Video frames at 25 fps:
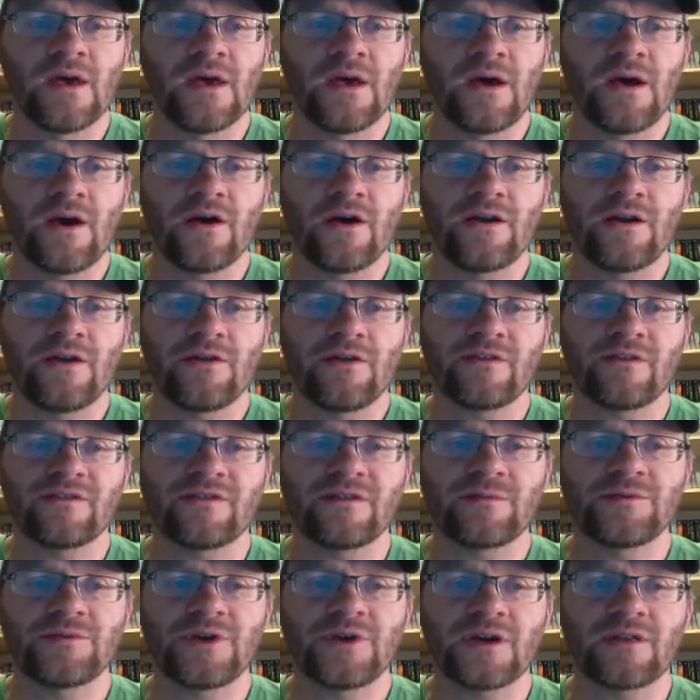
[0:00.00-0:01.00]
All right, and our lesson
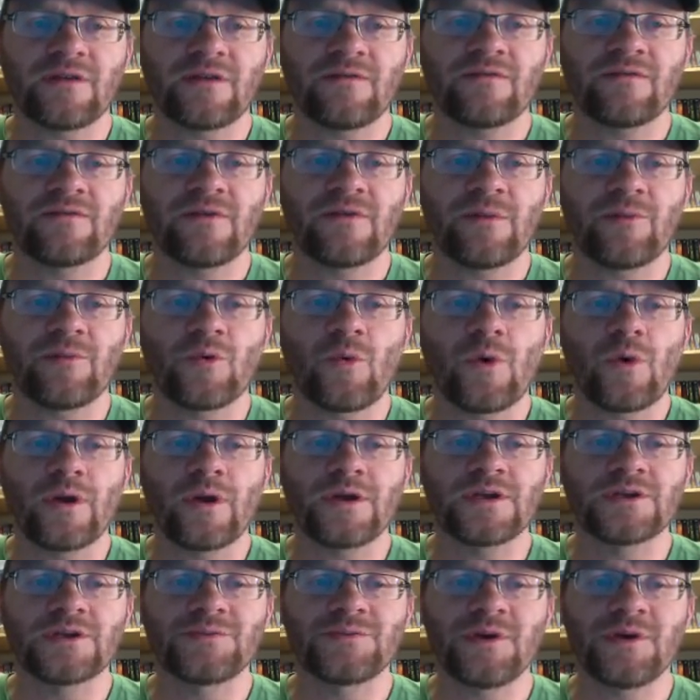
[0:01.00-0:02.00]
objectives, number
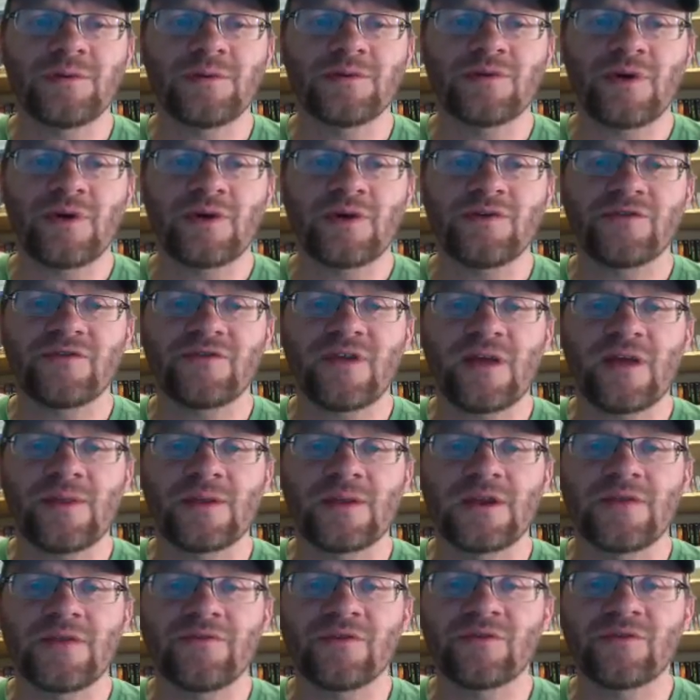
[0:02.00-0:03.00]
one, to be able to understand the
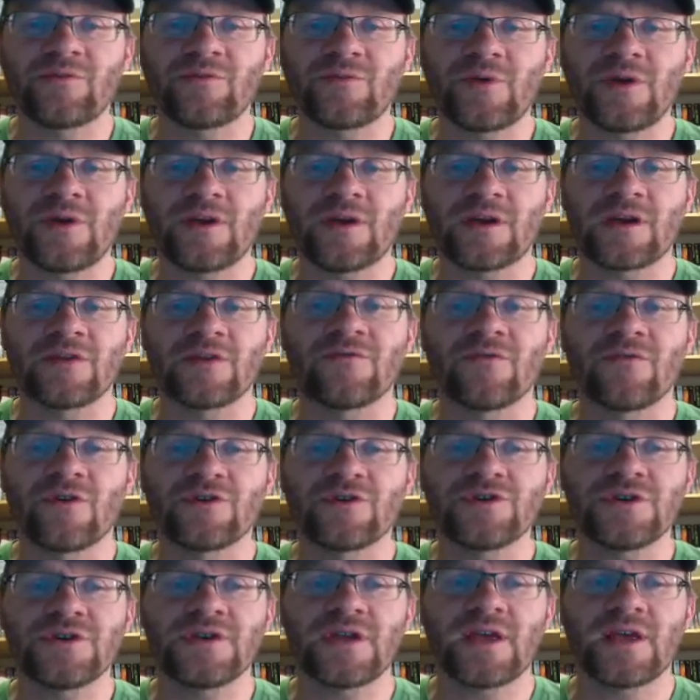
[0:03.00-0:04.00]
difference between a
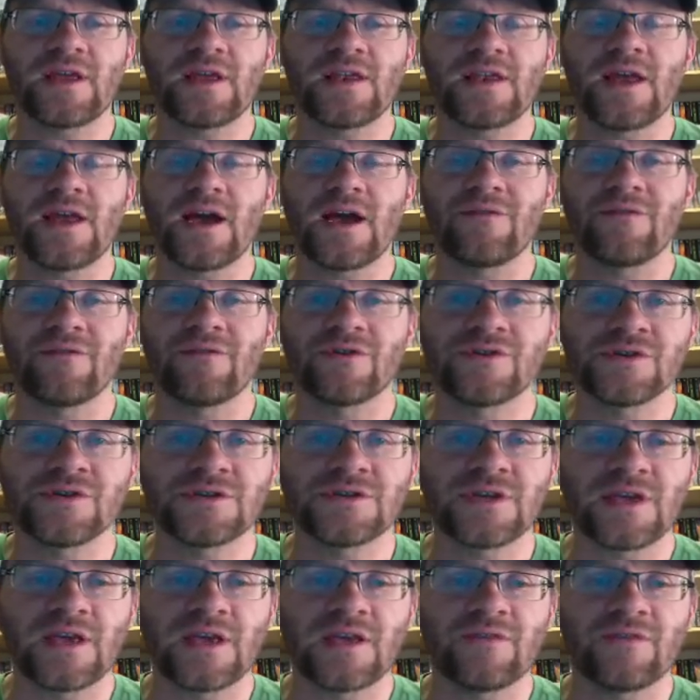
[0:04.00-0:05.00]
convergent and
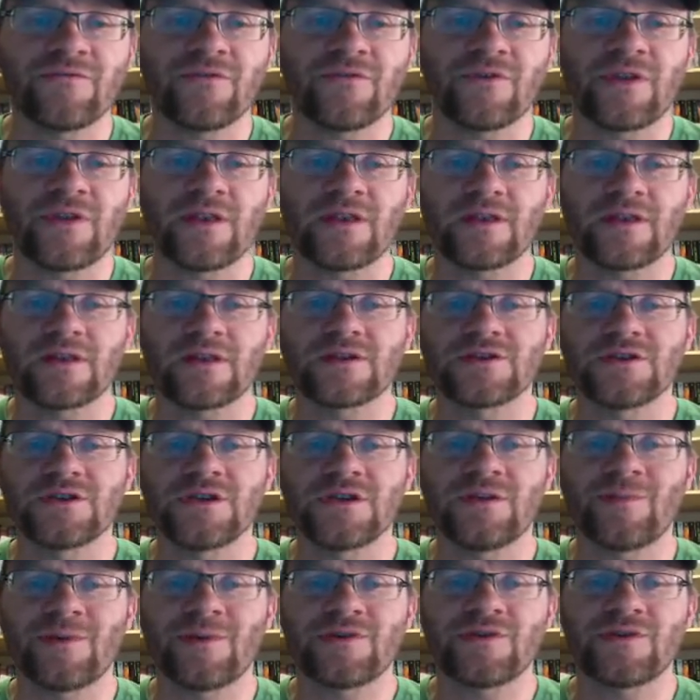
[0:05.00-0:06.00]
divergent infinite
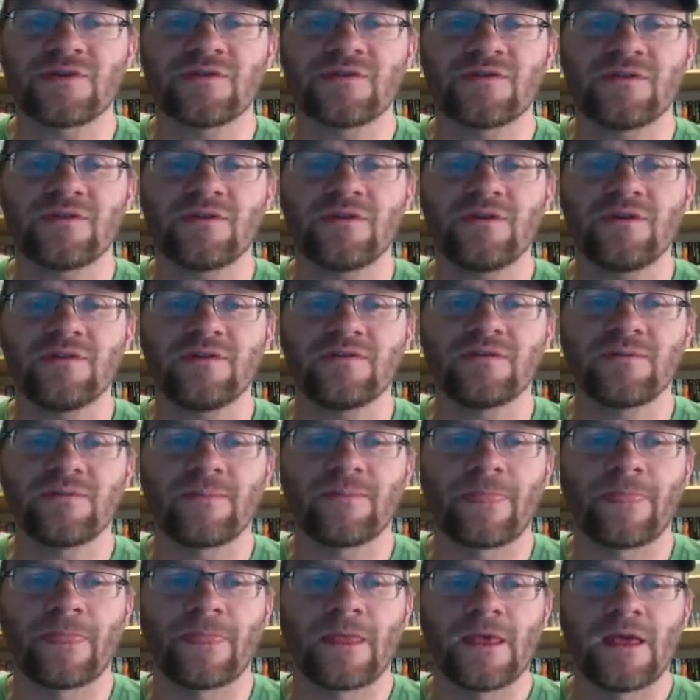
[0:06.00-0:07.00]
geometric series.
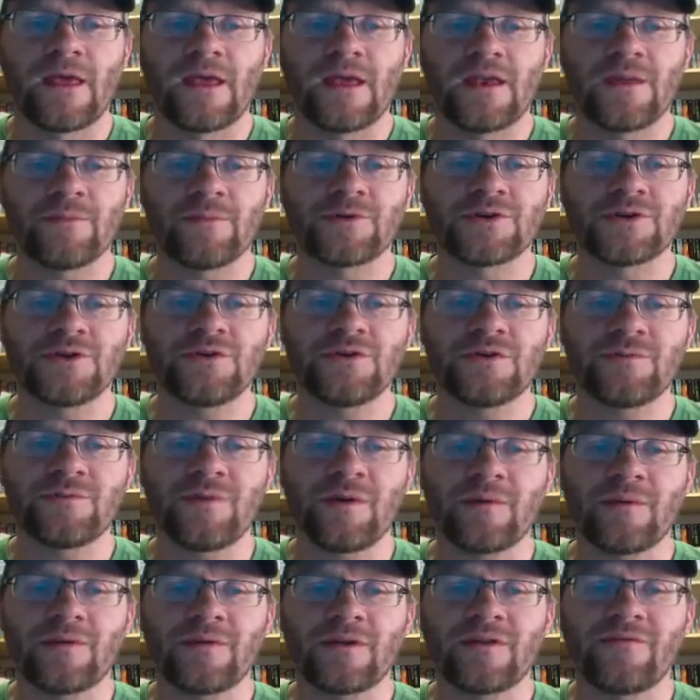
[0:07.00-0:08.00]
Number two, to be
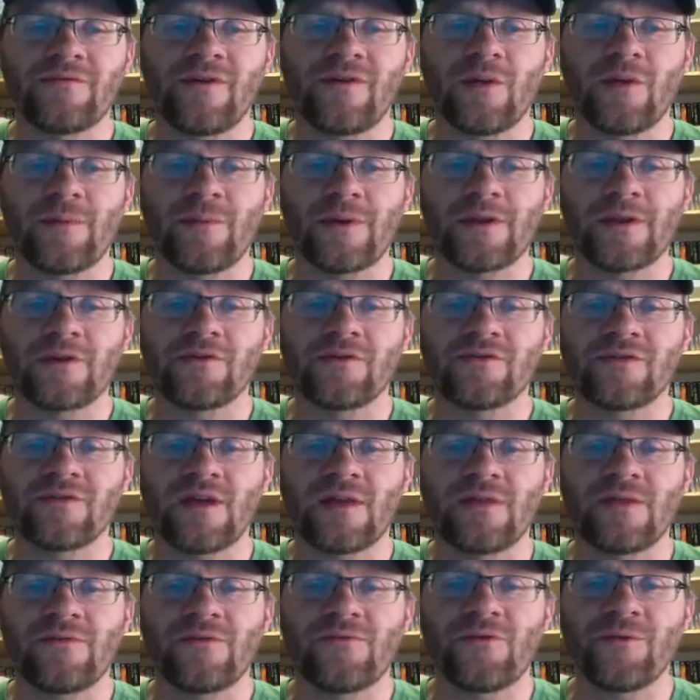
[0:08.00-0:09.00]
able to develop and
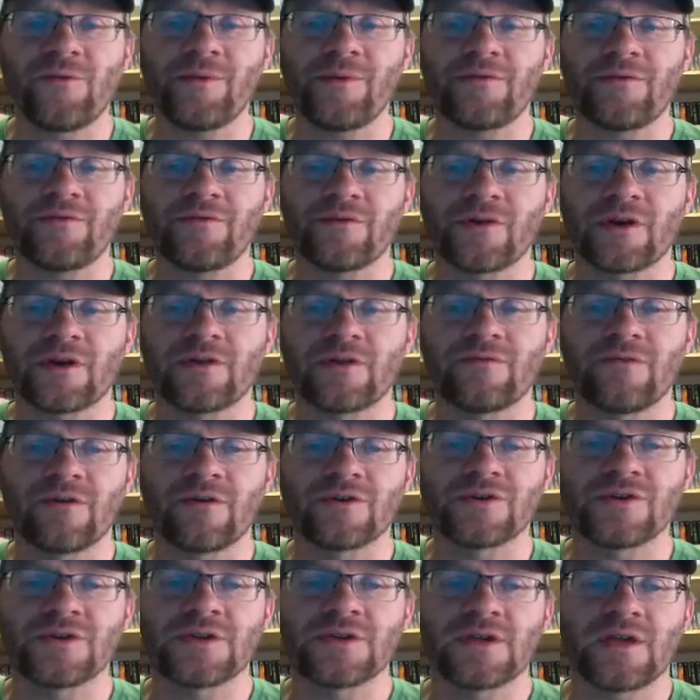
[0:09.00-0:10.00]
understand the formula for a
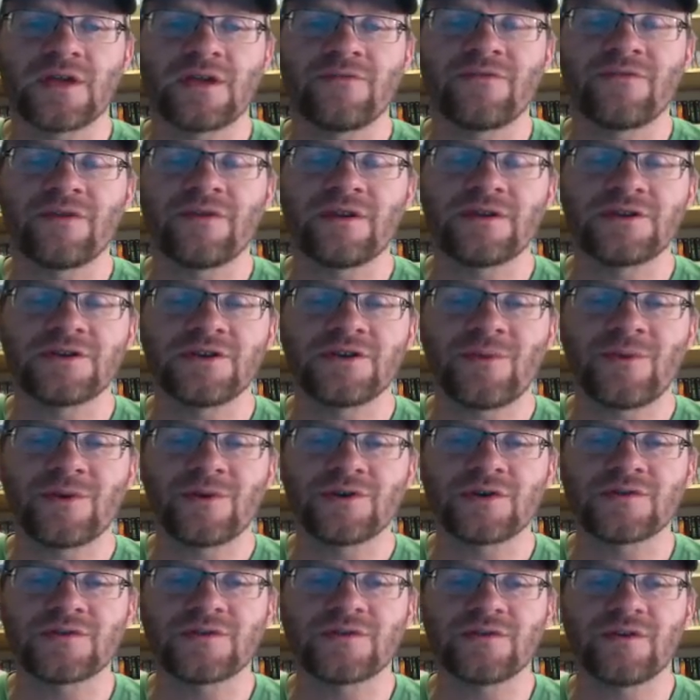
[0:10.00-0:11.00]
convergent infinite
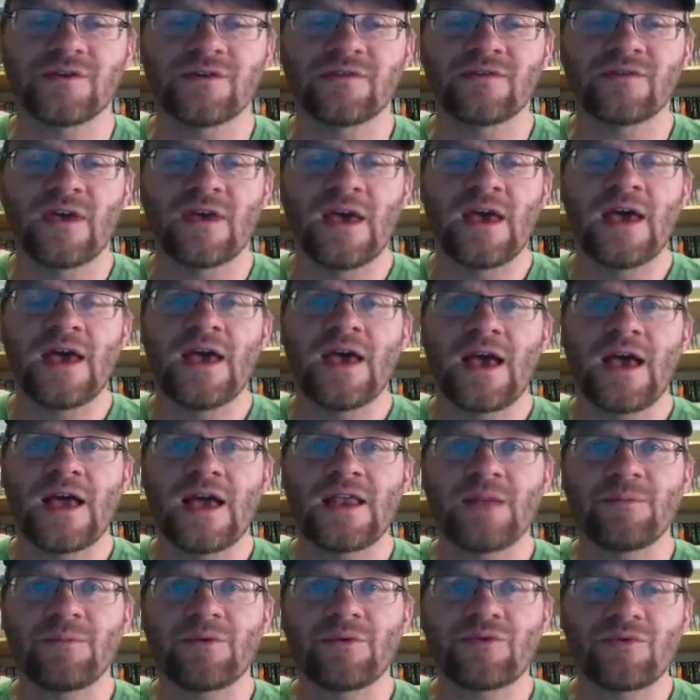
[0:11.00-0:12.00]
geometric series. And
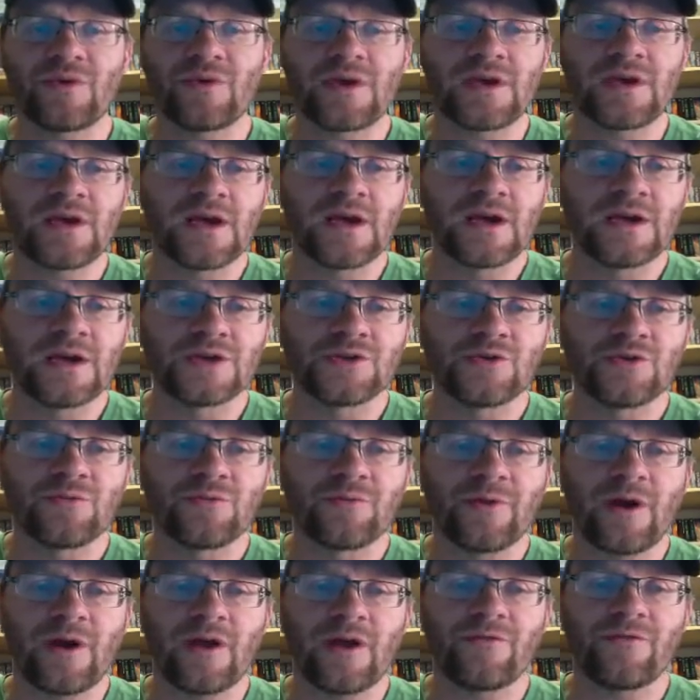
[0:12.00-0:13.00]
number three, to
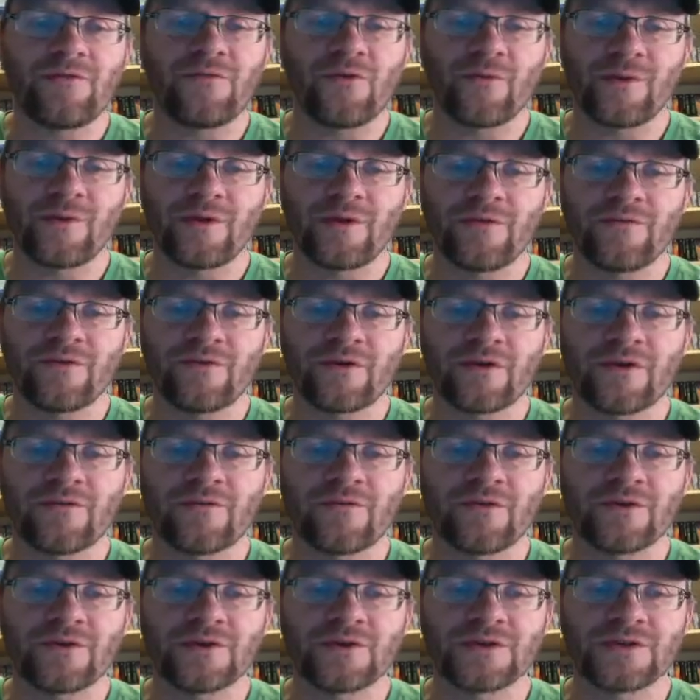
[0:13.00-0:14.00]
apply the formula for
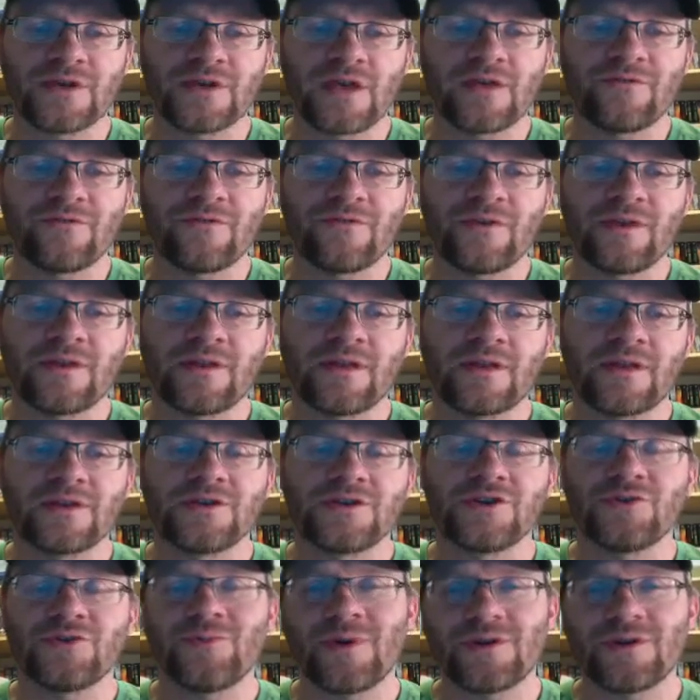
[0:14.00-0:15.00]
convergent infinite
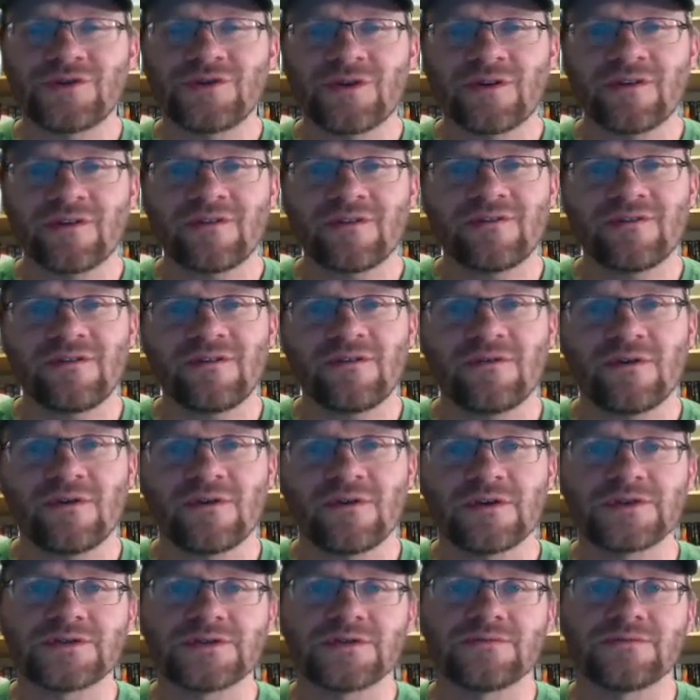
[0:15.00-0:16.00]
geometric
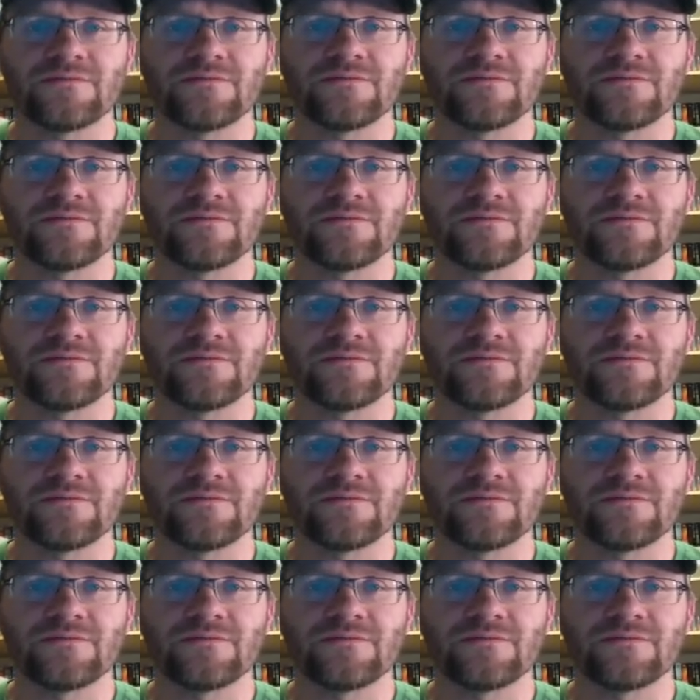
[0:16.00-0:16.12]
series.